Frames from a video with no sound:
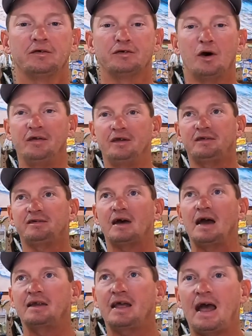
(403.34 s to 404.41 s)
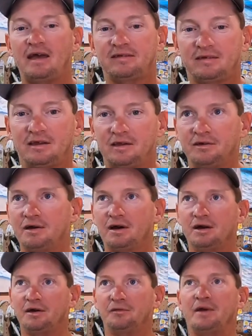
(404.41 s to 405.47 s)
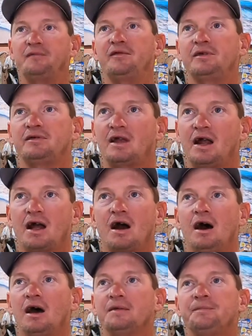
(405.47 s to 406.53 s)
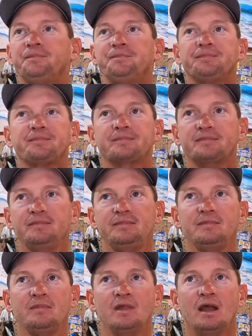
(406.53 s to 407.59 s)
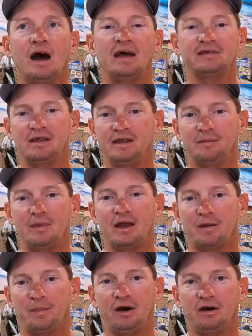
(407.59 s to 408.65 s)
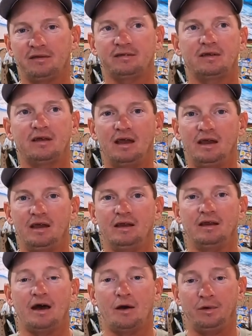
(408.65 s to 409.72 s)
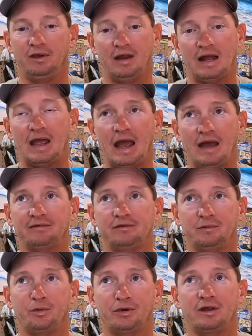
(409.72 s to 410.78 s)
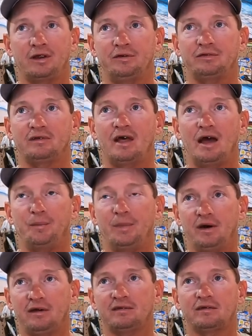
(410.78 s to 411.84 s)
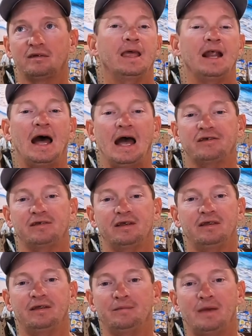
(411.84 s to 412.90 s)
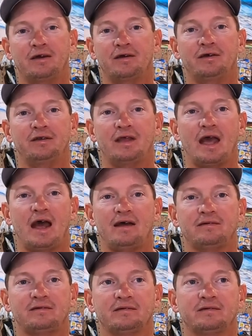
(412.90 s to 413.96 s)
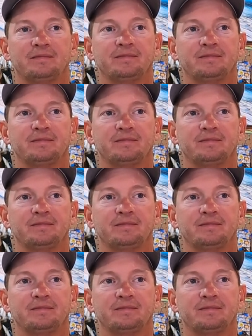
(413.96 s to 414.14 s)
So on this sight casting redfish that I caught, I seen him make a bust, and I went and I casted pretty close to that bust, and I actually didn't make a good cast.